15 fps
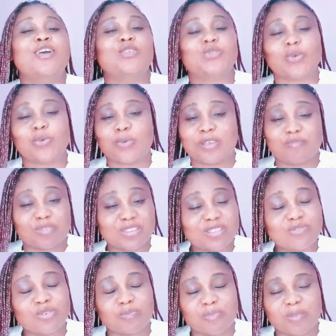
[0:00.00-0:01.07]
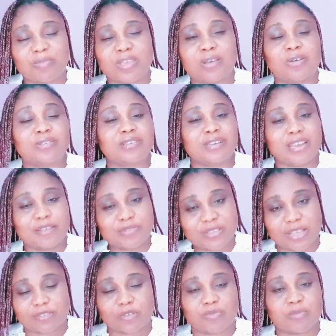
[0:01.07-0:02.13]
So when you breastfeed your baby on the left
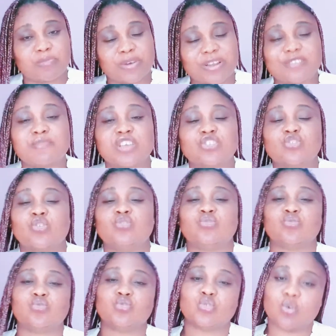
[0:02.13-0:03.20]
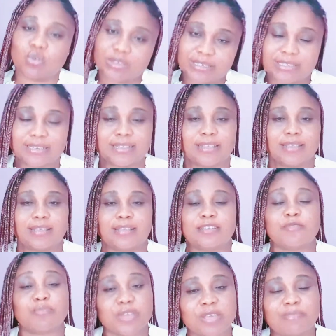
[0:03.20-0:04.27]
side of the breast, make sure you turn
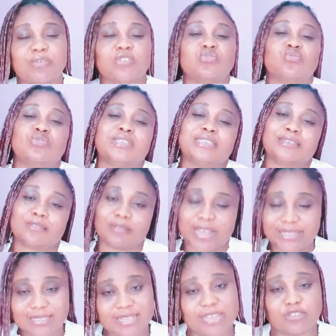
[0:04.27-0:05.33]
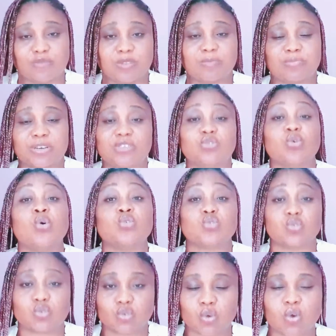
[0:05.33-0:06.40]
the baby to the right side of the breast to
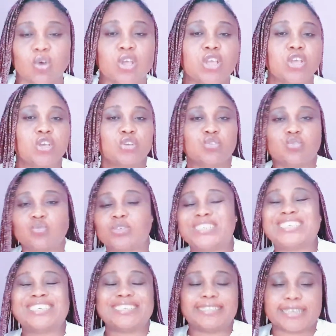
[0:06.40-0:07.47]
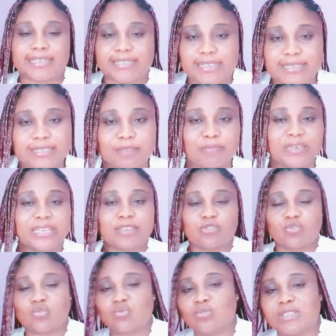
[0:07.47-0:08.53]
also suck. Do it
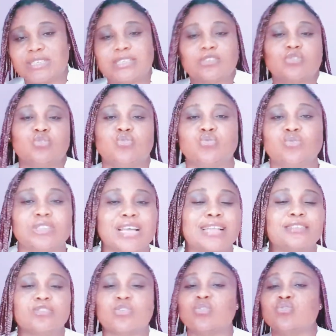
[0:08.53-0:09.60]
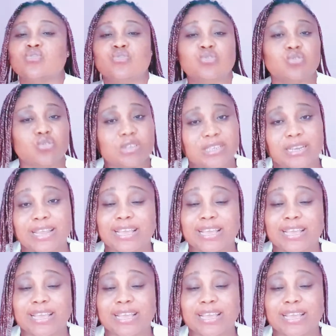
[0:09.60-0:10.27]
interchangeably. You do this, you do that. Continue doing that.